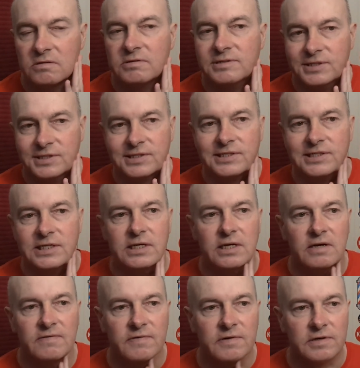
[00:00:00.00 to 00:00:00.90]
or just
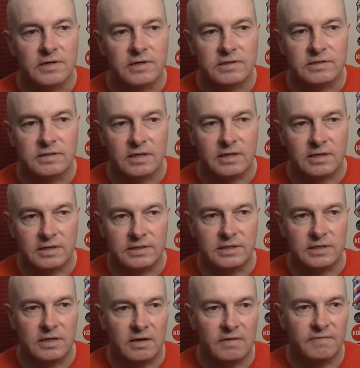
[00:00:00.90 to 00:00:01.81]
DFS.
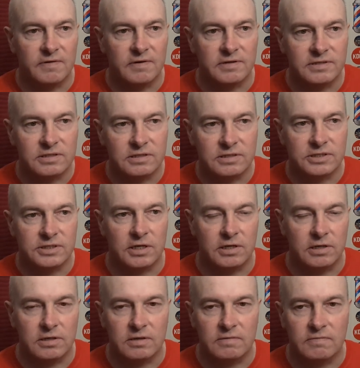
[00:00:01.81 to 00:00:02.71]
Saying DFS
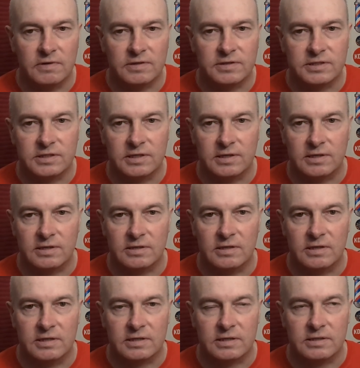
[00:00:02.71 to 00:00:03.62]
shave, that's
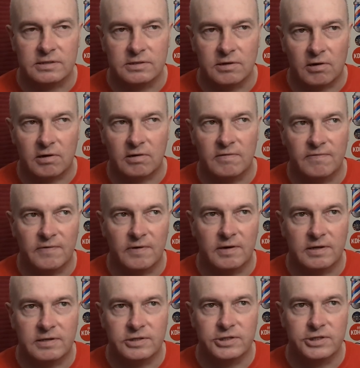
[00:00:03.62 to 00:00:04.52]
saying like a darn
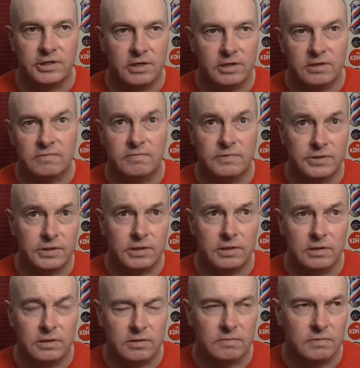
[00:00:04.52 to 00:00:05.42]
fine shave
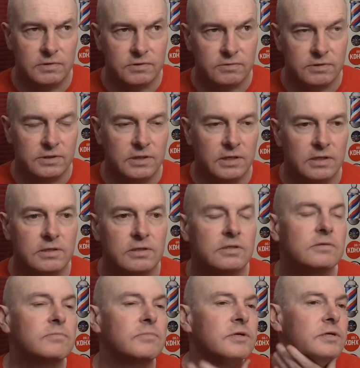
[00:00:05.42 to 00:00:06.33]
shave. It's
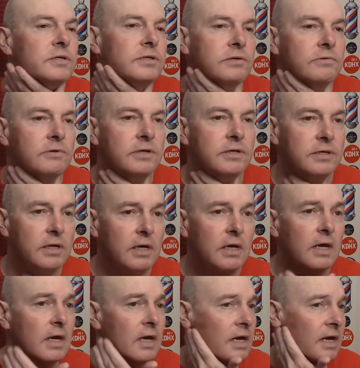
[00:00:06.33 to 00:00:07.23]
redundant, but anyway,
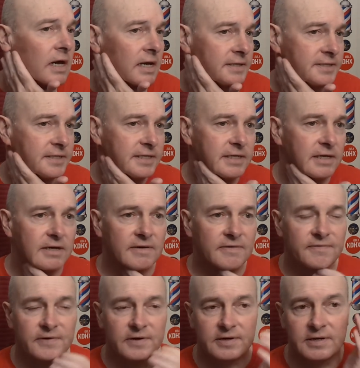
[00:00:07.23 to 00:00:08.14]
a
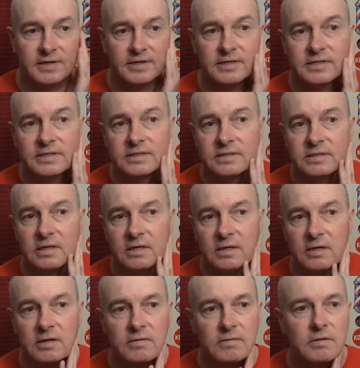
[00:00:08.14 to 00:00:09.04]

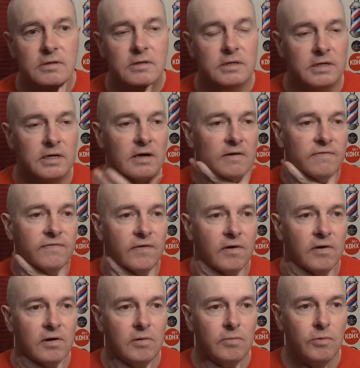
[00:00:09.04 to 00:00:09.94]
DFS, yeah,
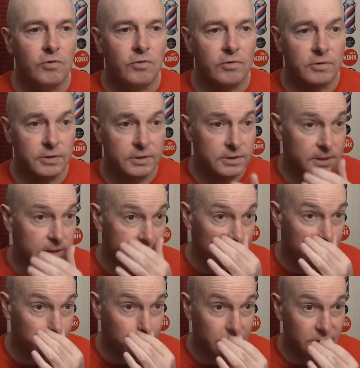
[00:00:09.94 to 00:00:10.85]
far more than
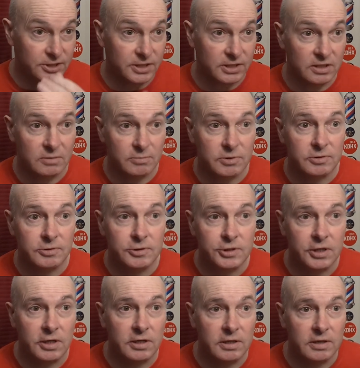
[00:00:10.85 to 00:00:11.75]
just a presentable
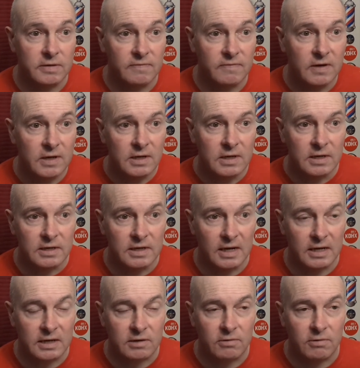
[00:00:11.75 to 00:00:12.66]
shave.
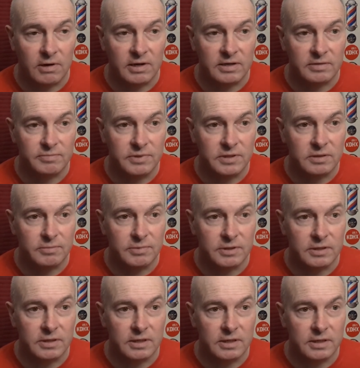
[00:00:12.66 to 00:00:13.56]
Not quite
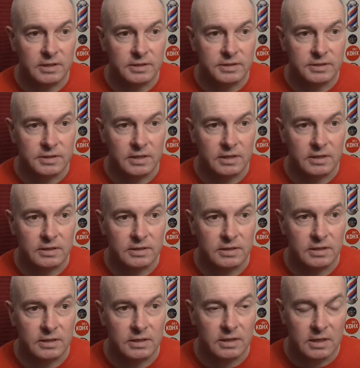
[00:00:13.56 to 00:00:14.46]
BBS,
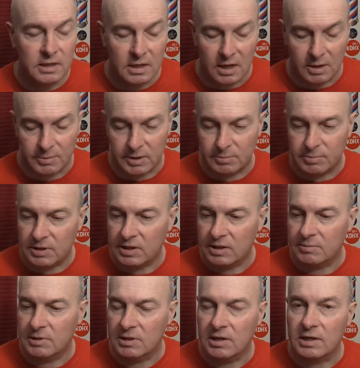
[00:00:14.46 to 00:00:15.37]
and I'm going to
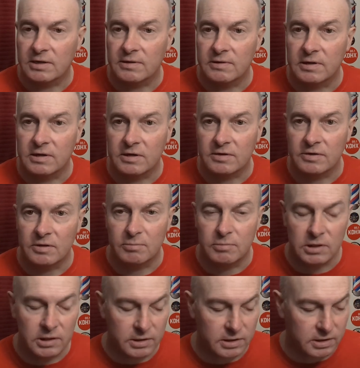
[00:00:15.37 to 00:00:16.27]
blame a lot of that on the
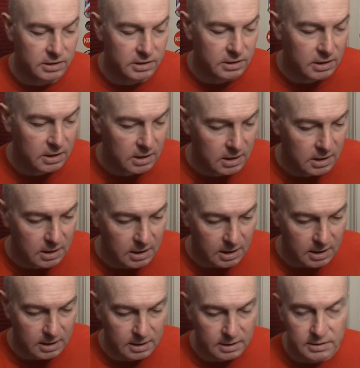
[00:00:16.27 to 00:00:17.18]
blade,
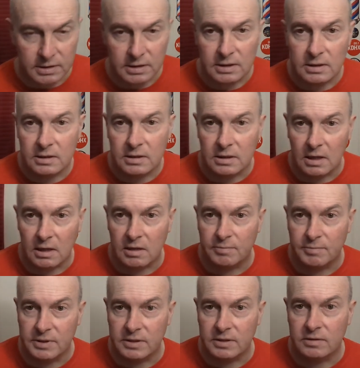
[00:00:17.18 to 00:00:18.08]
and
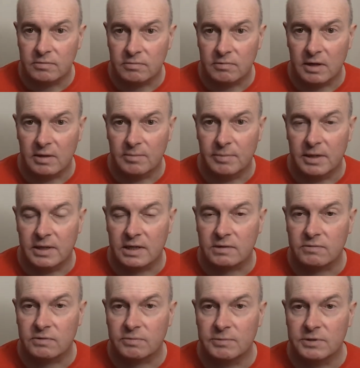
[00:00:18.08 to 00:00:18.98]
I'll be right
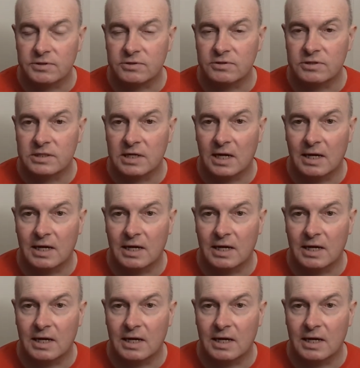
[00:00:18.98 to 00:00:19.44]
back with Mr.